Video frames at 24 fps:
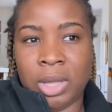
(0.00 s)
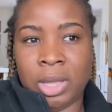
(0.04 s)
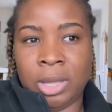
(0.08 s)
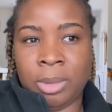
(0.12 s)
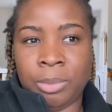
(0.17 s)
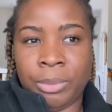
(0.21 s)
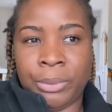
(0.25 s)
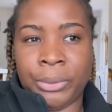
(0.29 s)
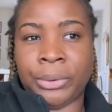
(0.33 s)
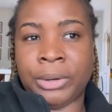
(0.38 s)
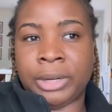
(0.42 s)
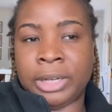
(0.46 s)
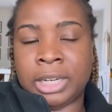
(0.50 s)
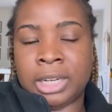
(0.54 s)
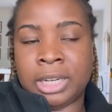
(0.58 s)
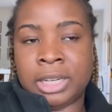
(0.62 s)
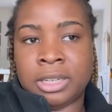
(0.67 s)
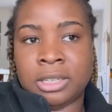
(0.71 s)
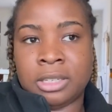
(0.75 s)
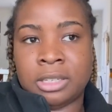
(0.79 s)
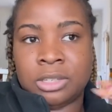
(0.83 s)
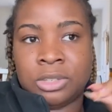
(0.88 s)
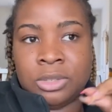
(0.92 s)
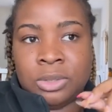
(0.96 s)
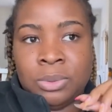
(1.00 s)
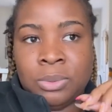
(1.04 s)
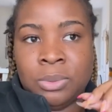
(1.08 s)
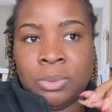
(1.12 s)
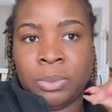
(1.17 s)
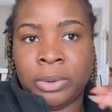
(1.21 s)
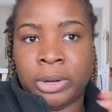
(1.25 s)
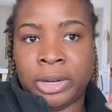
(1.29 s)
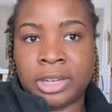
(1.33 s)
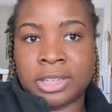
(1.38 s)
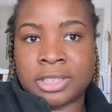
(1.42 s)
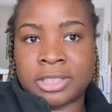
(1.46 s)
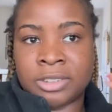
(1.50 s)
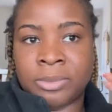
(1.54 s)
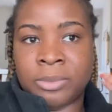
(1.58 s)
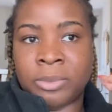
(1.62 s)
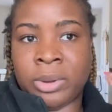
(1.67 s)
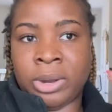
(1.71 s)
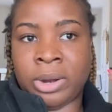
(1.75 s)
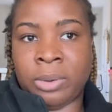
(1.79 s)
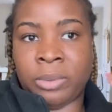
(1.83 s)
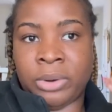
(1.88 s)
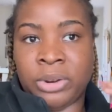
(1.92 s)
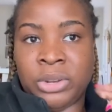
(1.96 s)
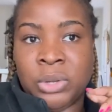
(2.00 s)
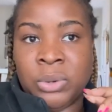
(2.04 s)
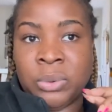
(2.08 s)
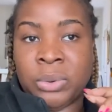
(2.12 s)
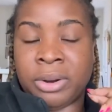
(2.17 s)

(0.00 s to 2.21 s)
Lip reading: important it is to work somewhere where you